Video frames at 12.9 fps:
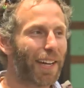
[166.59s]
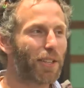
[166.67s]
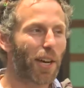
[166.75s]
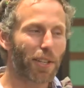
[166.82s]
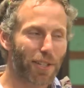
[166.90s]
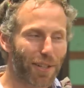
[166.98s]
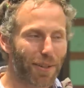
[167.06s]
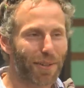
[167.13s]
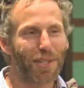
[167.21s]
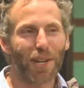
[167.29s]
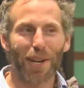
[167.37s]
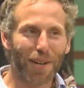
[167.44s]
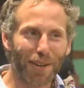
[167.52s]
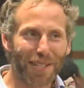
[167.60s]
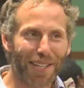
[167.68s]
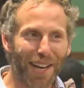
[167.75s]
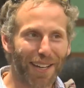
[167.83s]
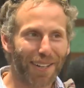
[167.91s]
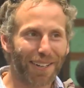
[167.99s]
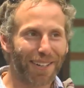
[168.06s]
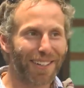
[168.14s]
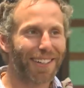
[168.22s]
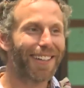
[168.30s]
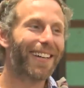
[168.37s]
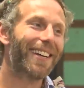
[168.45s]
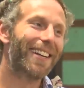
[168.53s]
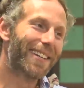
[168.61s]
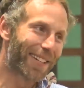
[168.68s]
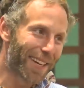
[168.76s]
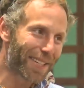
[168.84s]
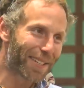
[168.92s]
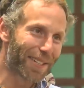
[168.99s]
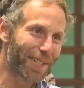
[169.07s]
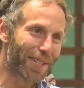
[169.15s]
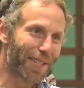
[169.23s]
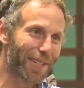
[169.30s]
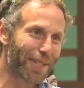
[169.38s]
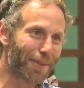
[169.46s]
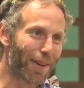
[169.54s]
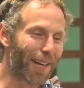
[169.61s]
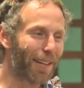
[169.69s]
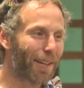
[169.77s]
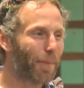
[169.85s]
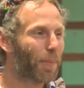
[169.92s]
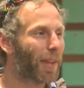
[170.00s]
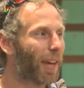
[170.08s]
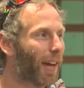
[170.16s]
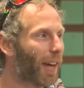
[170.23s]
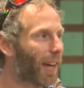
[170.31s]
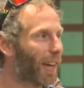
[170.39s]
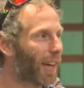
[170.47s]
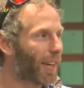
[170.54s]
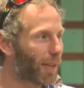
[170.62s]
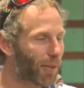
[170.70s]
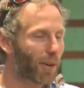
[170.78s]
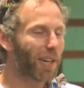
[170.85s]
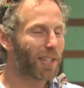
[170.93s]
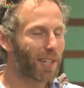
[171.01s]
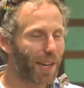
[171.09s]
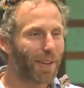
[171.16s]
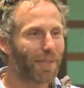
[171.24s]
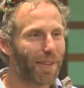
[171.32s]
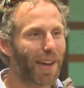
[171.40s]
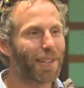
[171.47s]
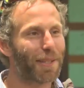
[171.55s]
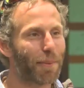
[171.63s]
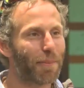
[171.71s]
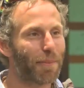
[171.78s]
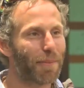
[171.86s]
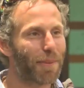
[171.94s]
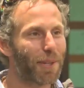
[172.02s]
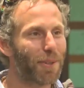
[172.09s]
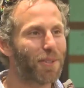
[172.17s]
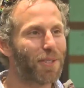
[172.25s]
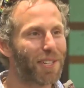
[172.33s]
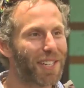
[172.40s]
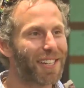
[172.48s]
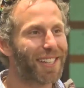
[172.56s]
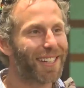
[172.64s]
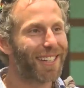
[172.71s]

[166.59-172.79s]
Tusker, which I know is not local, Tusker is good as well. And of course, I have had some UG.